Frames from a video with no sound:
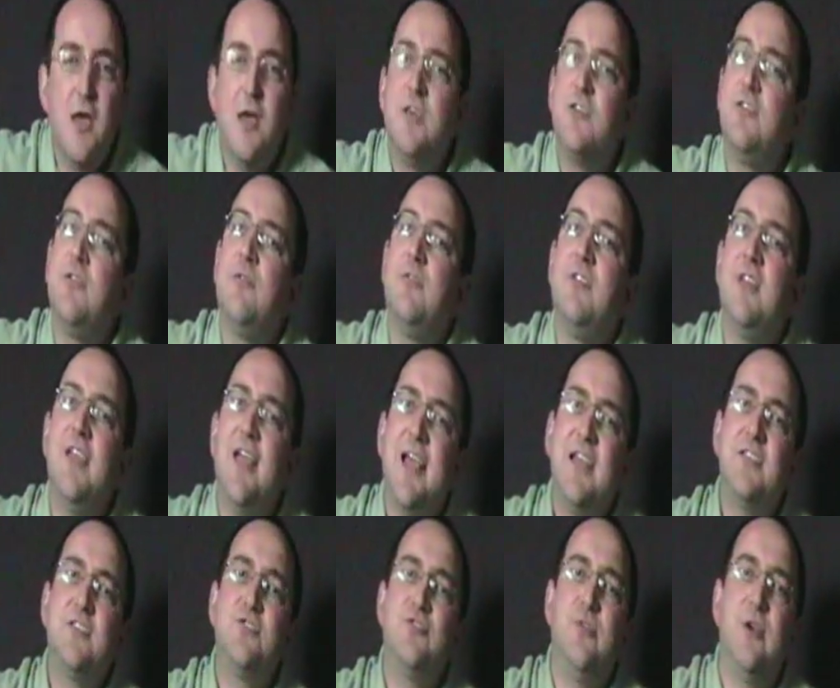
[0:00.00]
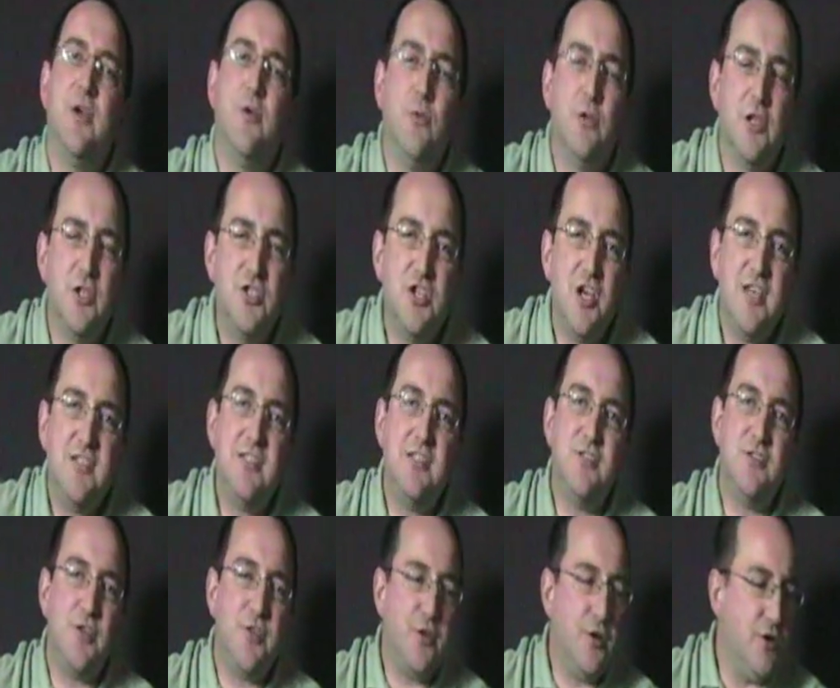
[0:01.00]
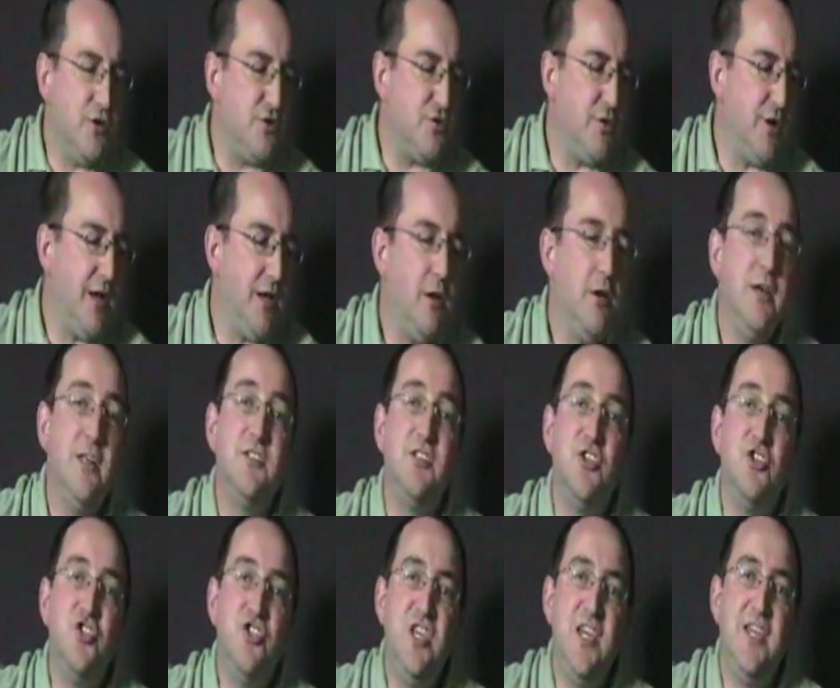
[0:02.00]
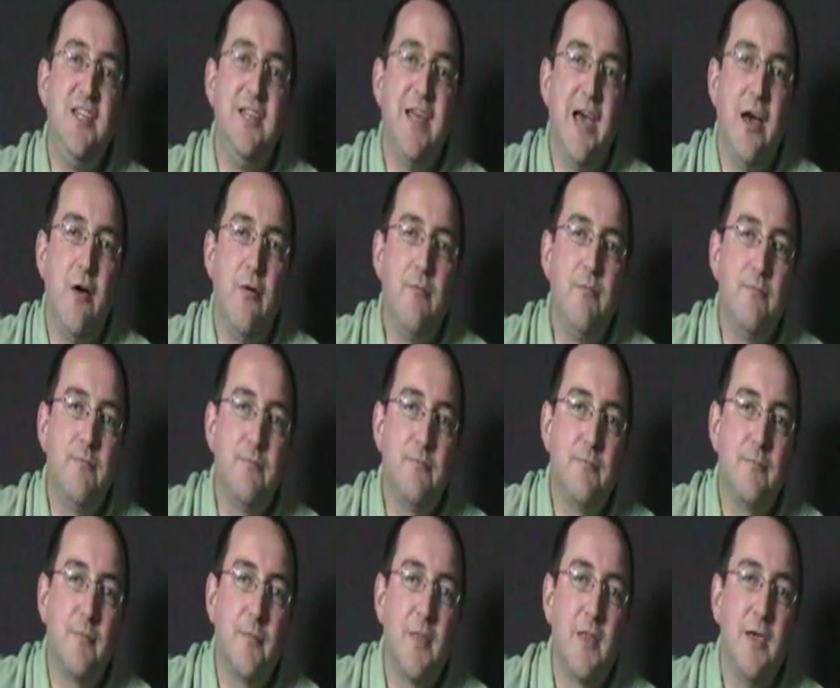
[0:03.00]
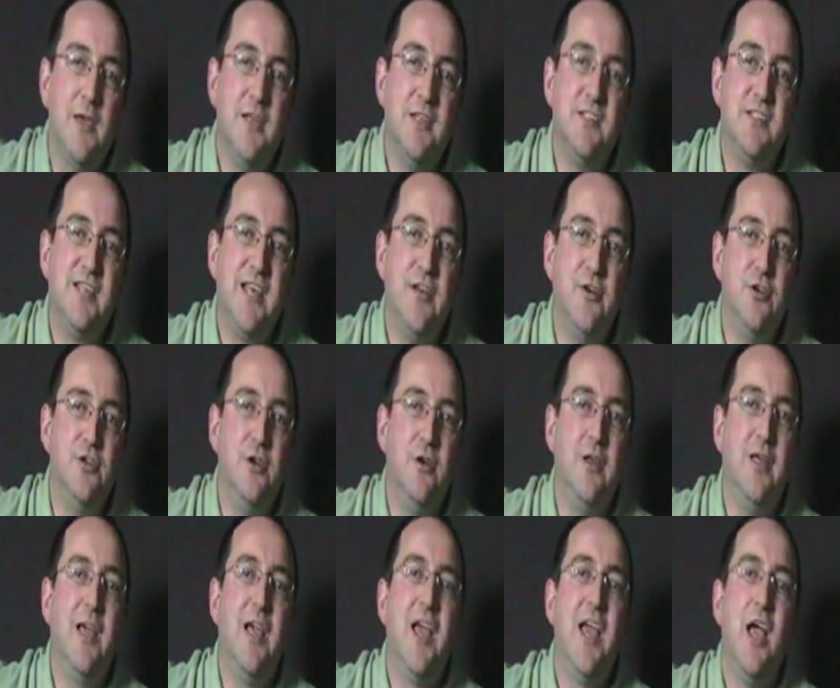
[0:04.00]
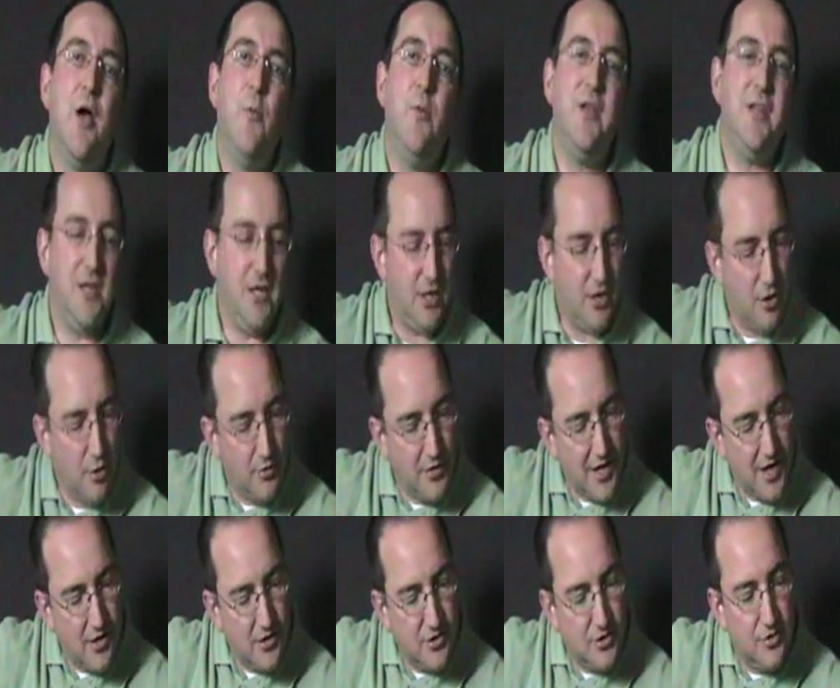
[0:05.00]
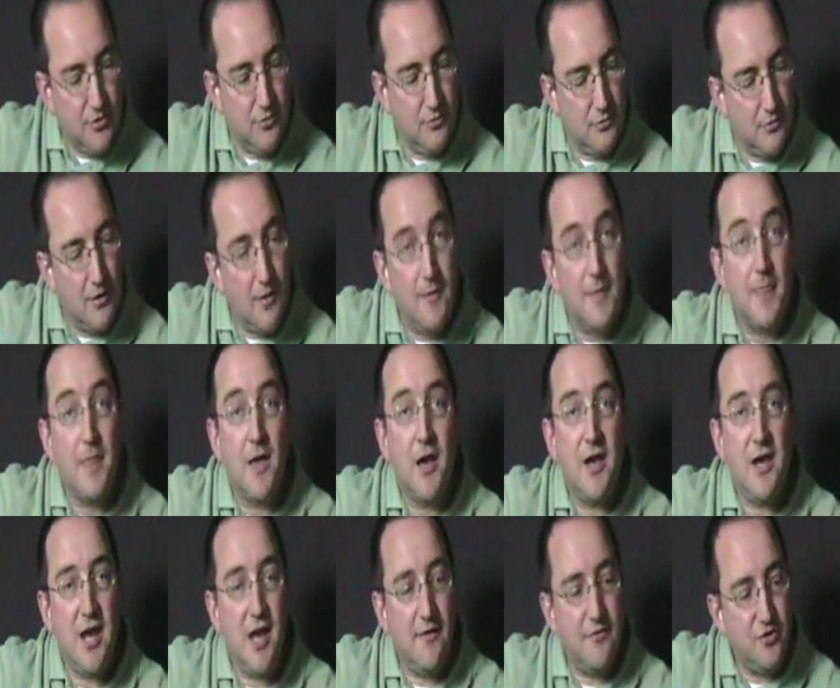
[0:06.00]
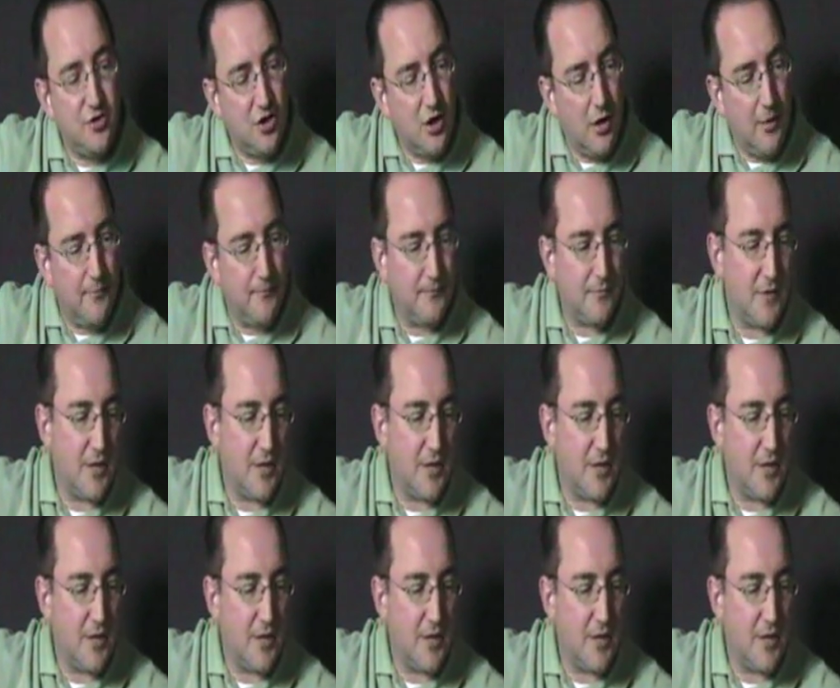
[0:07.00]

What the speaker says: So the next string we'll adjust is the 3rd string. It's a G now in standard tuning, and we need to go down to an F sharp.